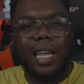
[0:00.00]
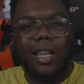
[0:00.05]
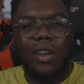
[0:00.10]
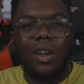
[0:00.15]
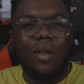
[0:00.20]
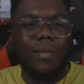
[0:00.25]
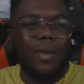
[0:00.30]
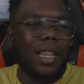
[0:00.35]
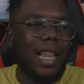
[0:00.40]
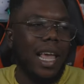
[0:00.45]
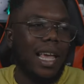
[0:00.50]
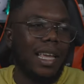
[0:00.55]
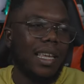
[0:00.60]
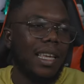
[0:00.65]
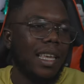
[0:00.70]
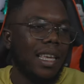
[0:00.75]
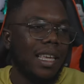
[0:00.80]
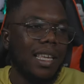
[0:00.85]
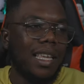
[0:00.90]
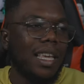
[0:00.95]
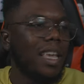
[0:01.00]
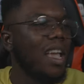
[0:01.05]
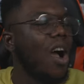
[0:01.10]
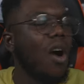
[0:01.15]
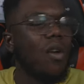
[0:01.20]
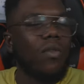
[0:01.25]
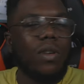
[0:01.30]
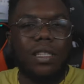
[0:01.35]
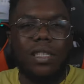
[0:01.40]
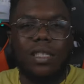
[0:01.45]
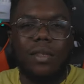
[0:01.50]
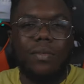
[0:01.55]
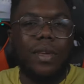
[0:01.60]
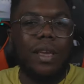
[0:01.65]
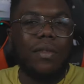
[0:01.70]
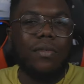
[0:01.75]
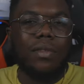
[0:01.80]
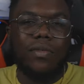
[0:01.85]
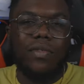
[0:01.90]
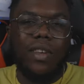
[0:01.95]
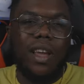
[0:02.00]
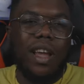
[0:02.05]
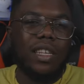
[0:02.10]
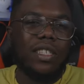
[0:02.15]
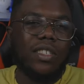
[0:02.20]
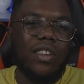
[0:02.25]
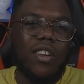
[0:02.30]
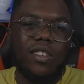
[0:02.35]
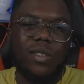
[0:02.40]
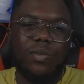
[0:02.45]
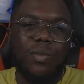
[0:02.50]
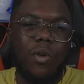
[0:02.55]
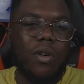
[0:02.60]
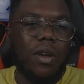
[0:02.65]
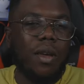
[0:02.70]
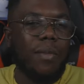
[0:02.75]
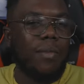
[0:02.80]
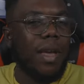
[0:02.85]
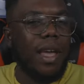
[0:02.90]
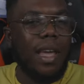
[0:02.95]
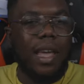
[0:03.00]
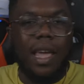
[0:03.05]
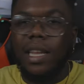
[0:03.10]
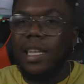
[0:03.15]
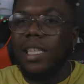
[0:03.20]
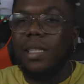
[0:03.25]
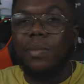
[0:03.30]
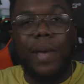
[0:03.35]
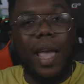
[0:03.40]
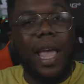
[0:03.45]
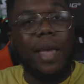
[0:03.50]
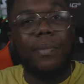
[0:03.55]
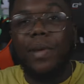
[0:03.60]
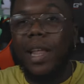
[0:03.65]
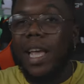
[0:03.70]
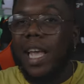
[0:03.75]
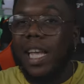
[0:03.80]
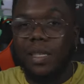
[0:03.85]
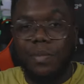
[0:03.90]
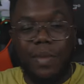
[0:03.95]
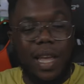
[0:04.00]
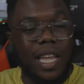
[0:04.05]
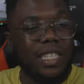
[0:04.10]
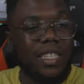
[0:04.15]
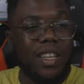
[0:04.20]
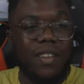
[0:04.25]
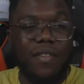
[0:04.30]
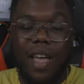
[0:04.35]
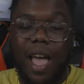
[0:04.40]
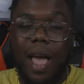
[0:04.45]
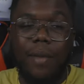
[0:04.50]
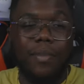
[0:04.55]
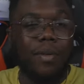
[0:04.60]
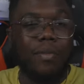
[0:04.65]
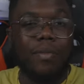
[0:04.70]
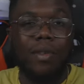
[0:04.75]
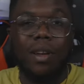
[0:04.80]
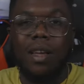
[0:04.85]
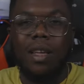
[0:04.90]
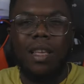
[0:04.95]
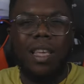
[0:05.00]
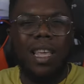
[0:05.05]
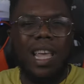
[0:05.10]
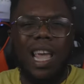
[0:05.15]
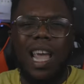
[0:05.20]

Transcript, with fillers: You know what I mean? Like he always to me was very soft spoken, and just made plays, made stuff happen, bro.